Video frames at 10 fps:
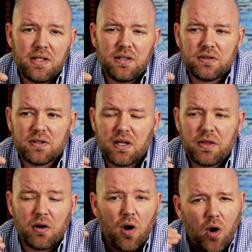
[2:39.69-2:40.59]
is that
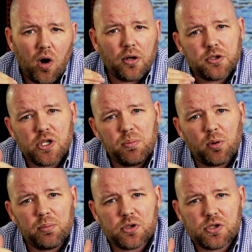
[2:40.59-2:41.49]
there are
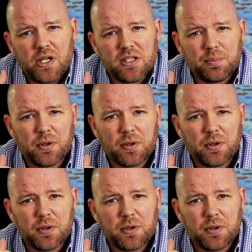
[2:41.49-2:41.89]
cheaper machines,